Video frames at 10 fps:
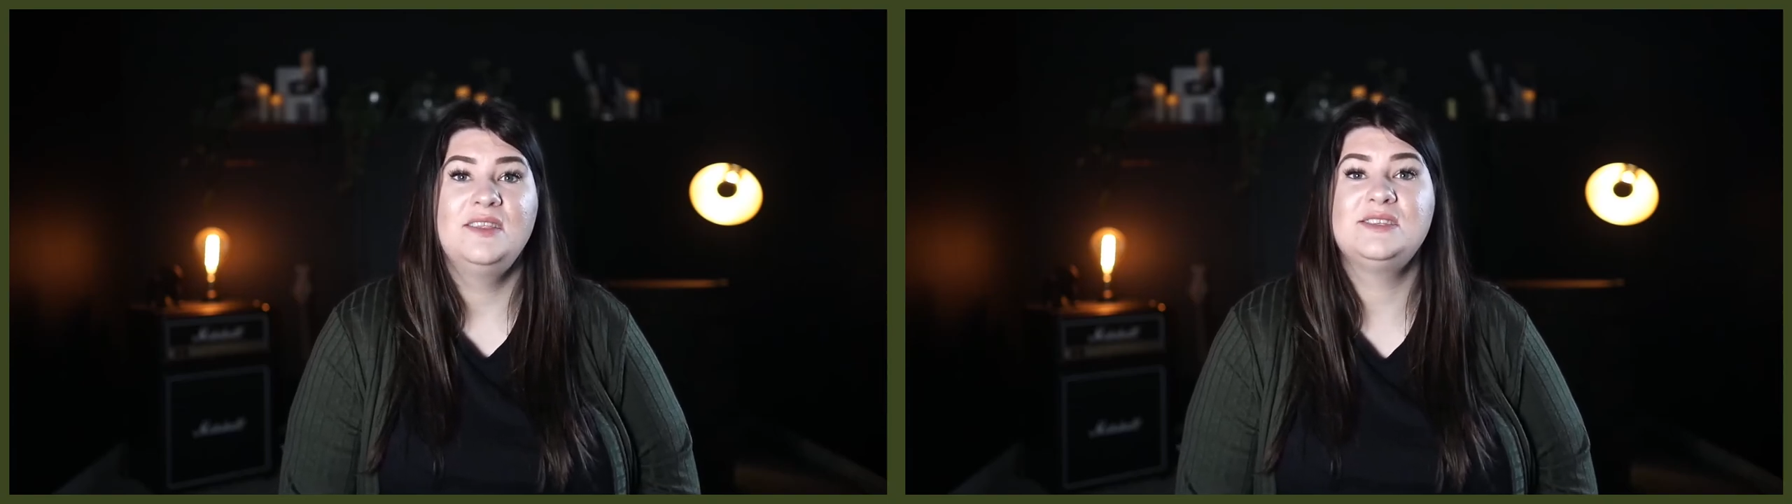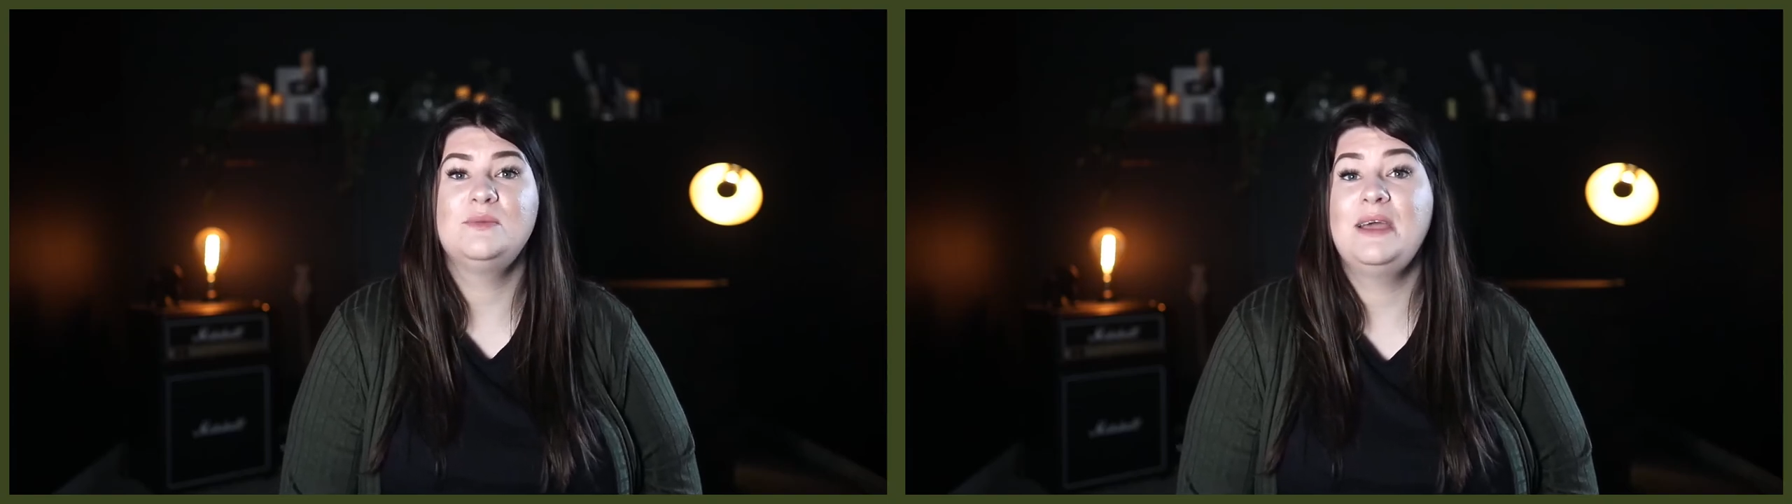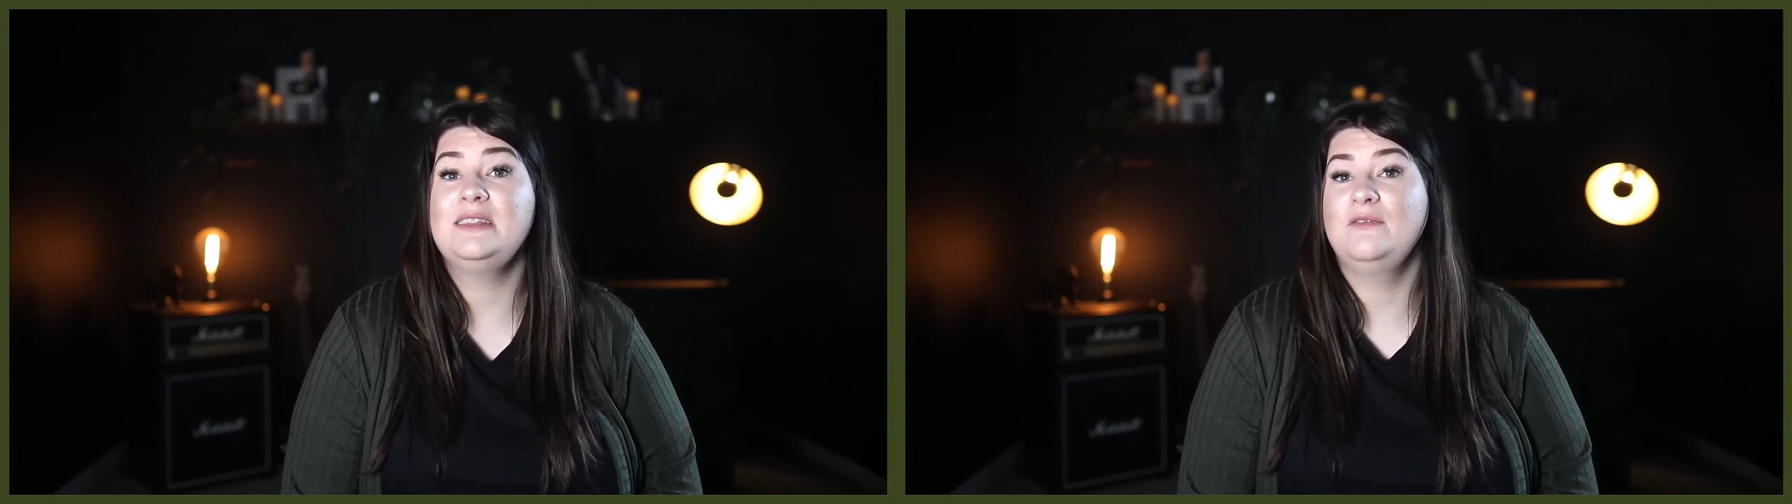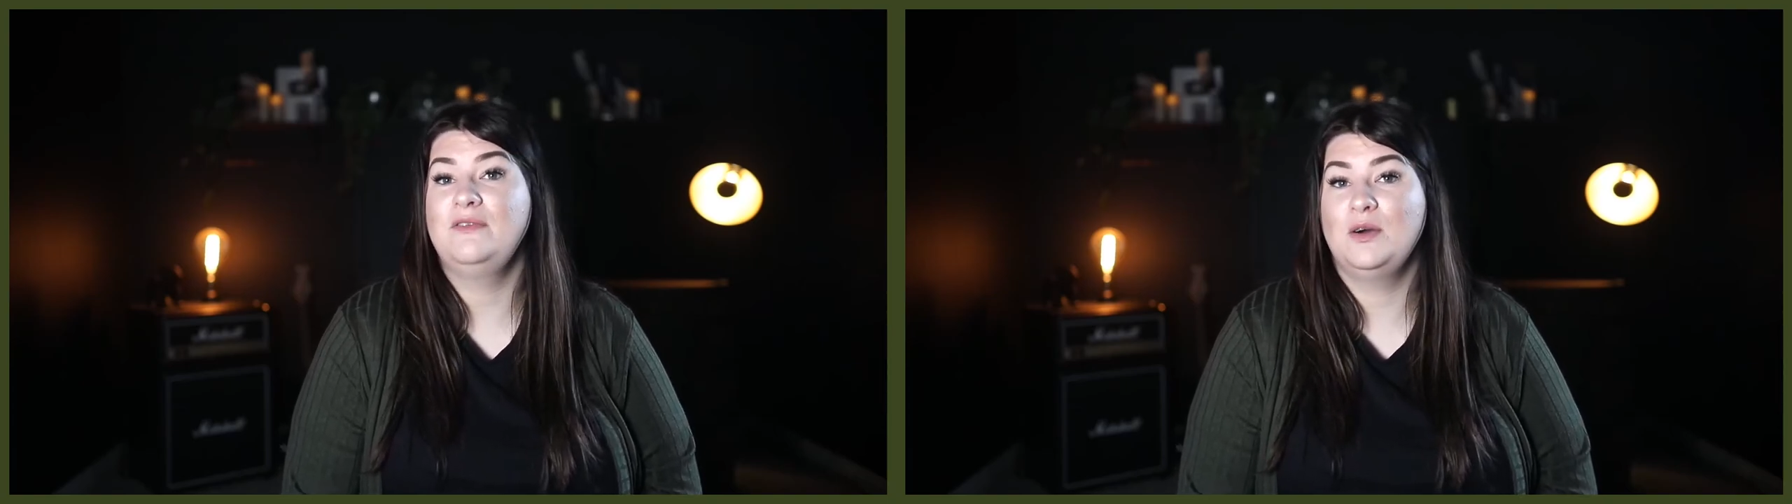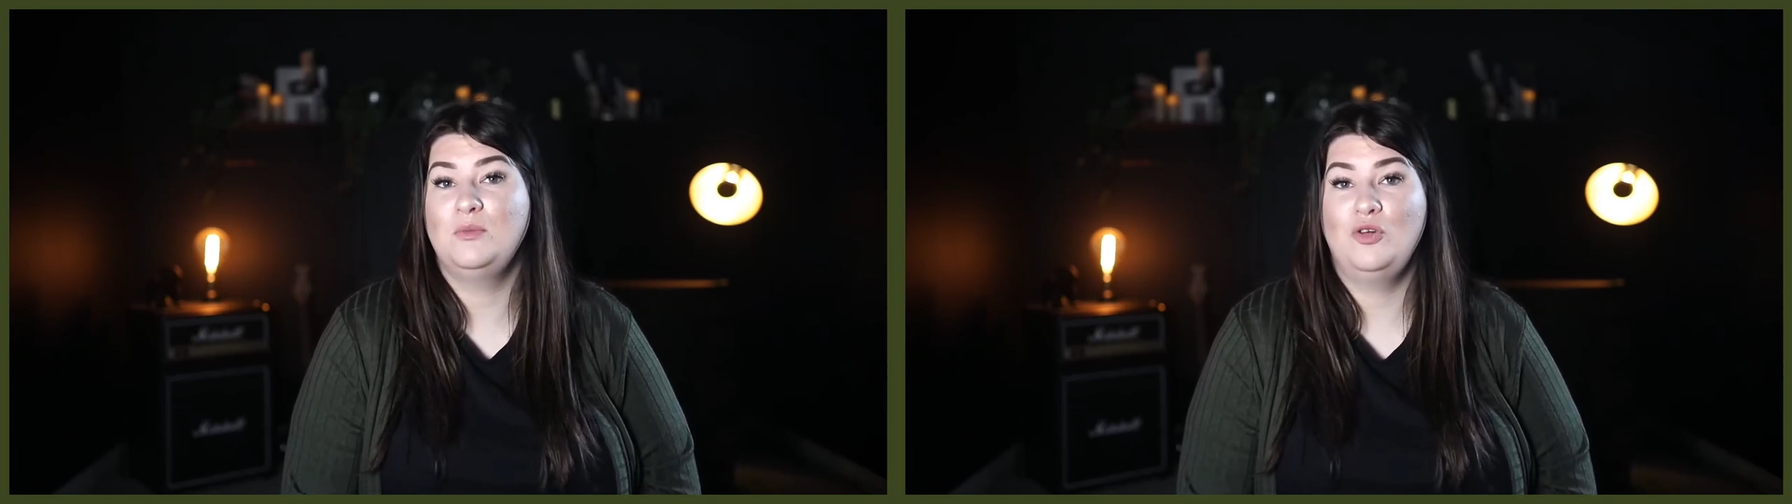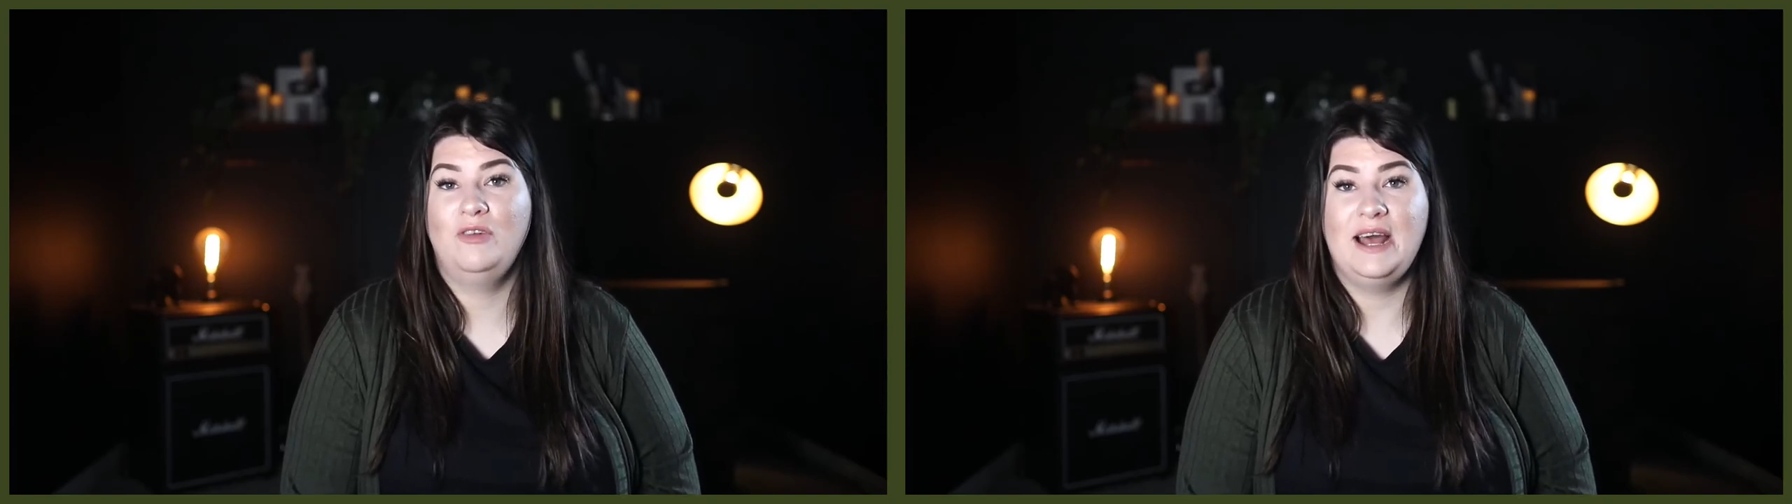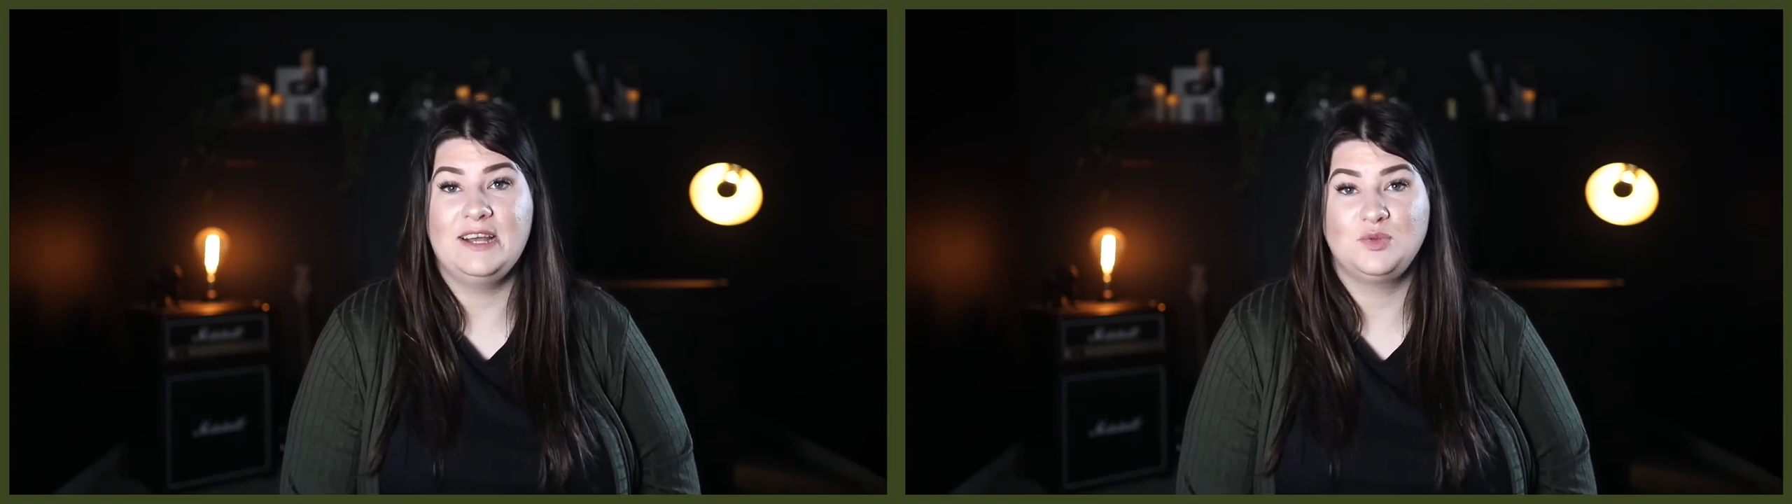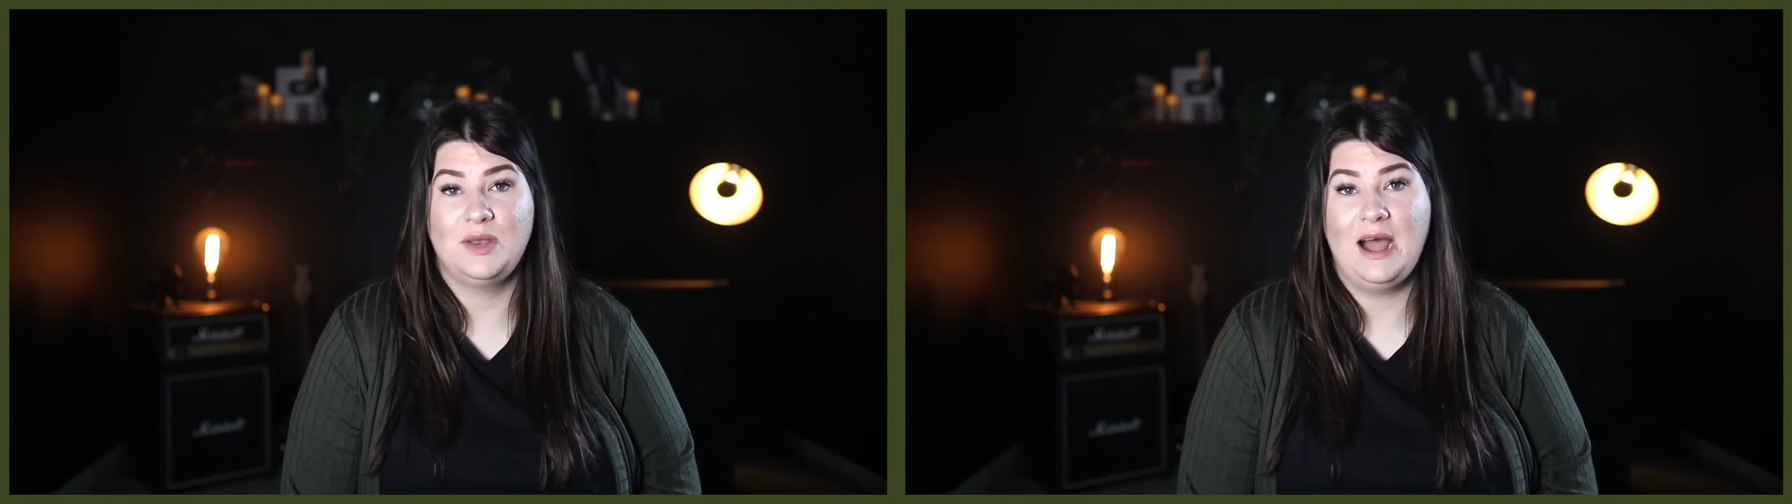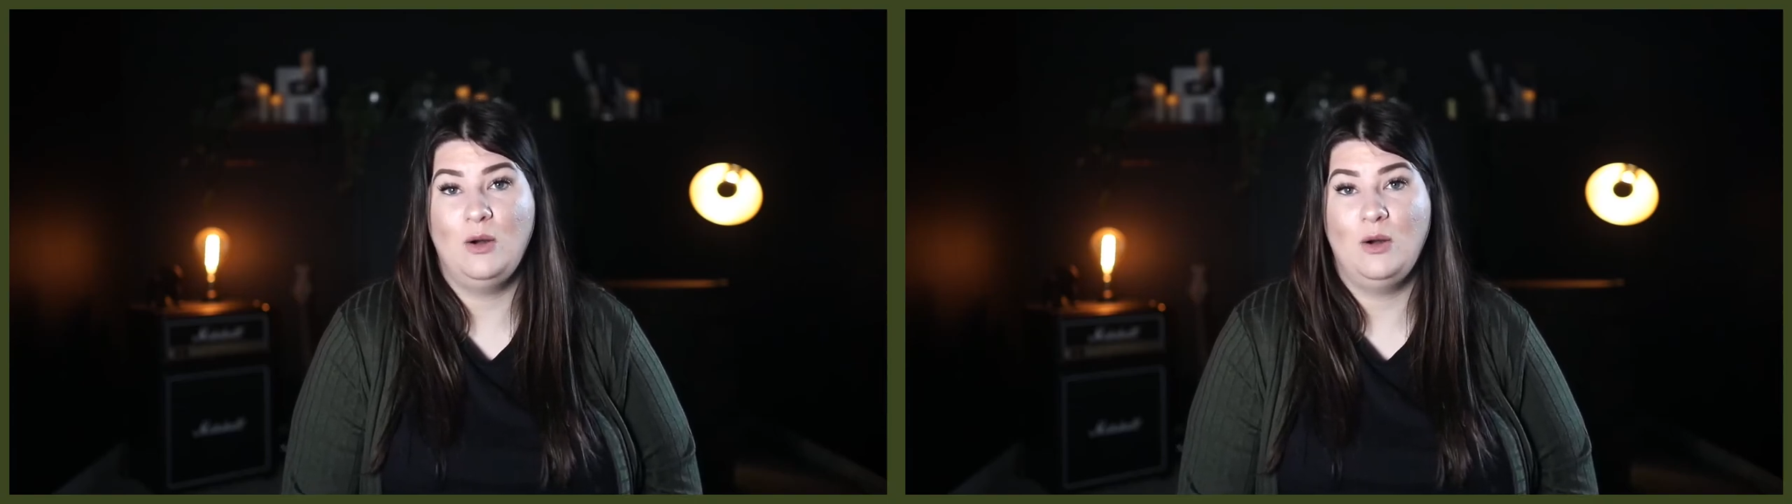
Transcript: This will make them feel more relaxed when